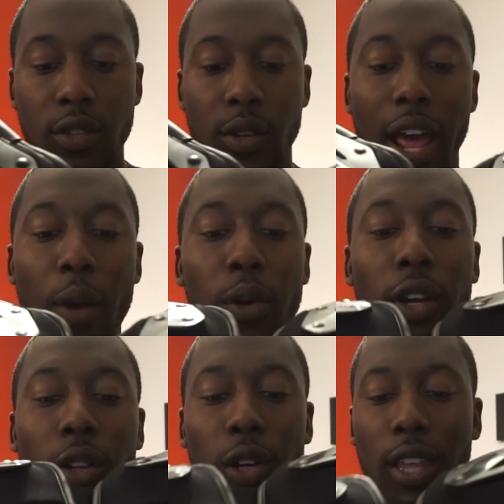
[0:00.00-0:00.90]
So now we're
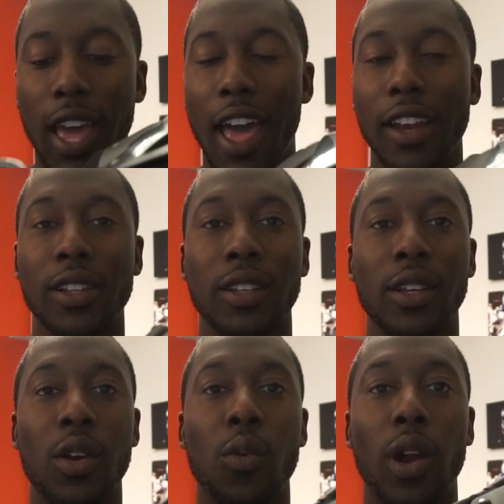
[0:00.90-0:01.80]
gonna look at
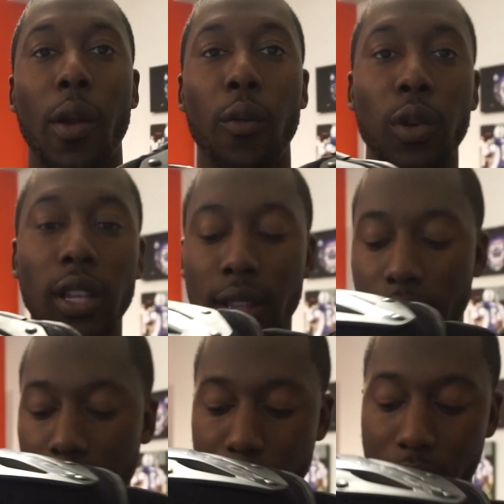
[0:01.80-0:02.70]
what I really
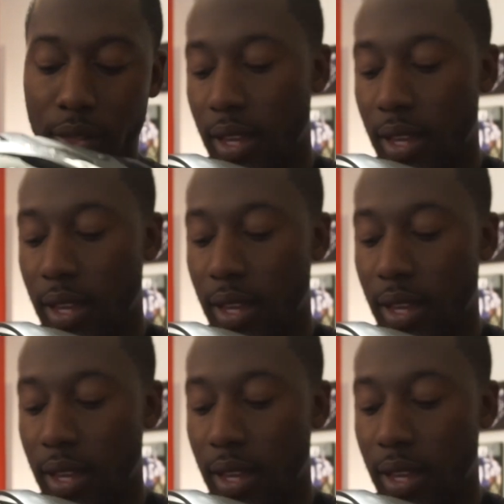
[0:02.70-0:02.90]
like about